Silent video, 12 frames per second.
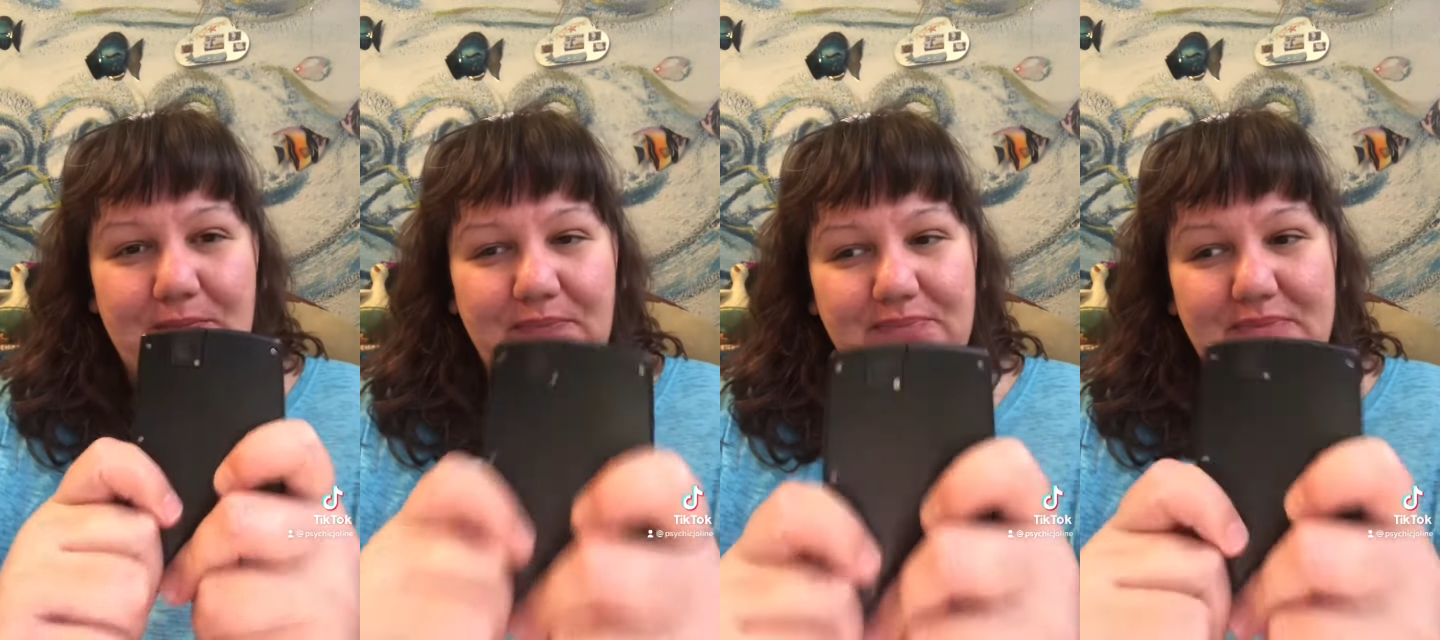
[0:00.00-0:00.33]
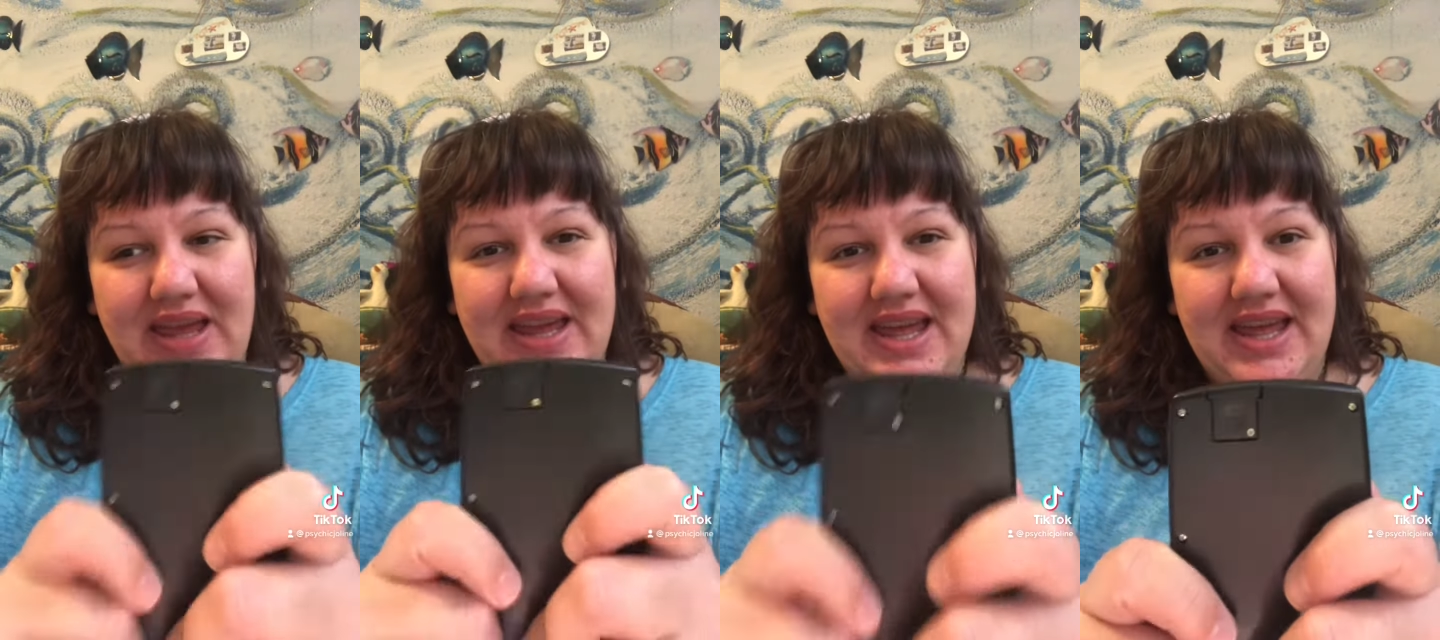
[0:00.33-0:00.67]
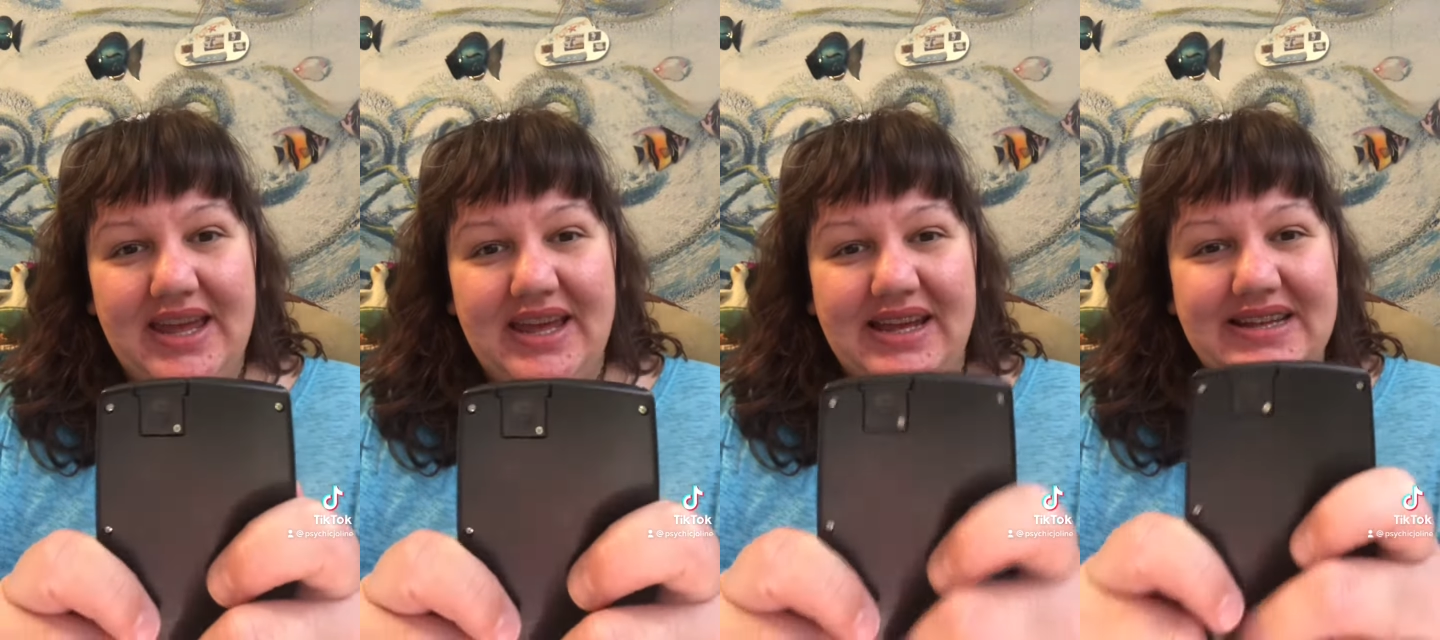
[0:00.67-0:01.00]
my
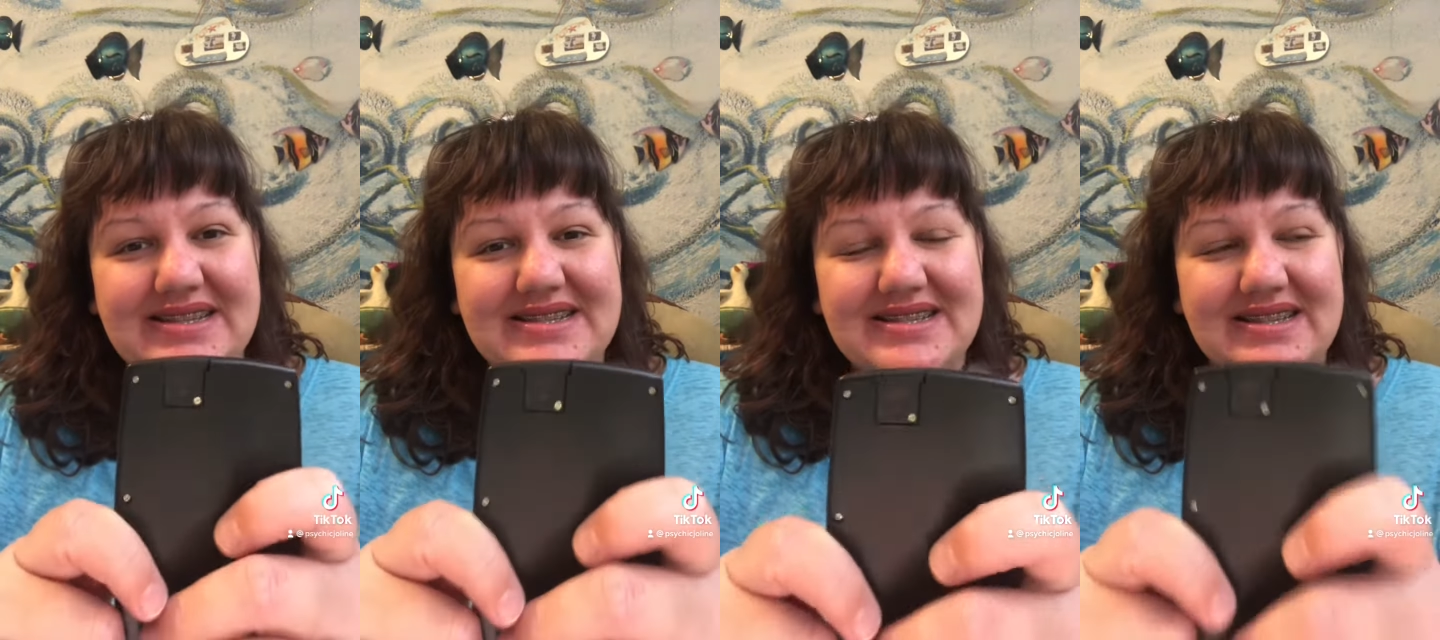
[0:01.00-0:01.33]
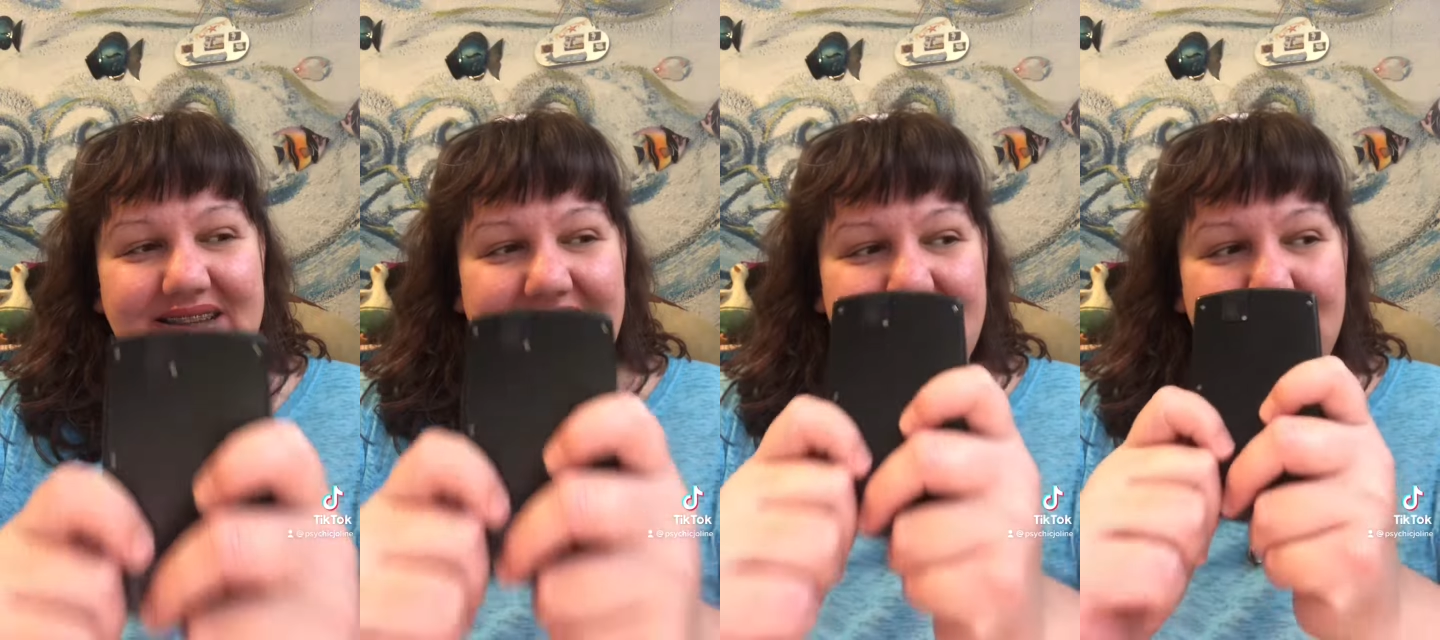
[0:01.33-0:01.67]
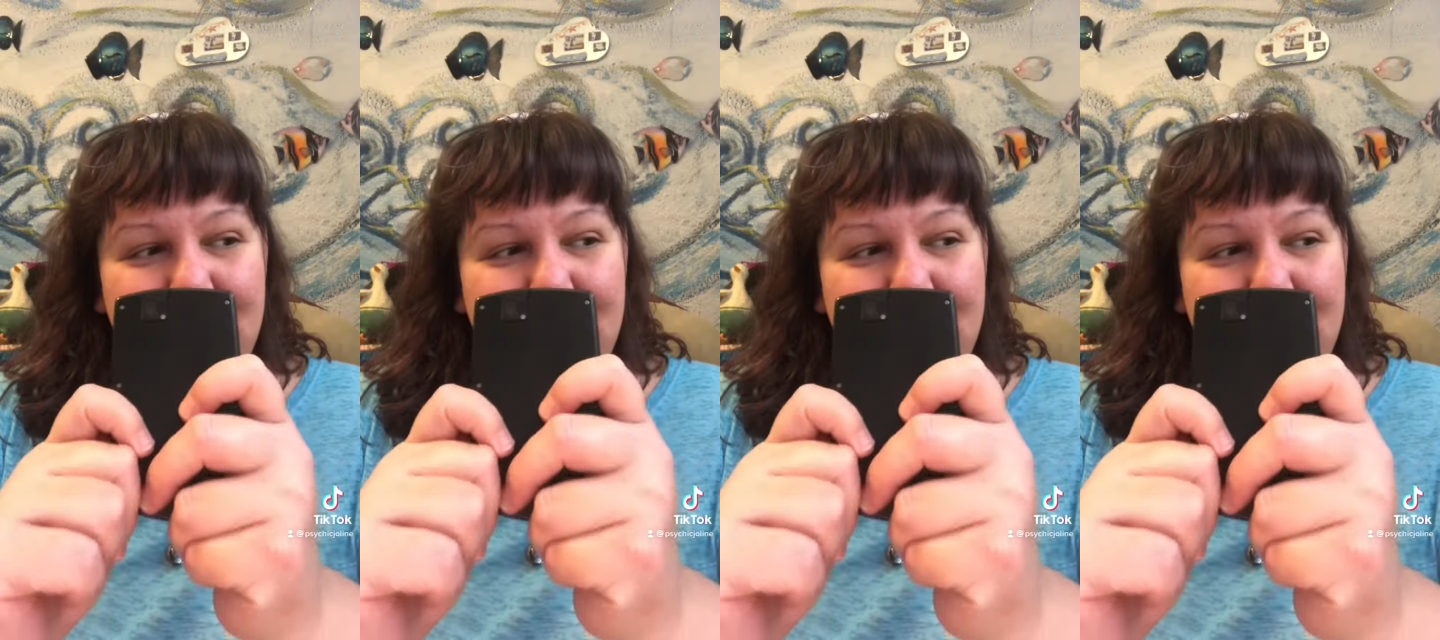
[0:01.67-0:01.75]
hands like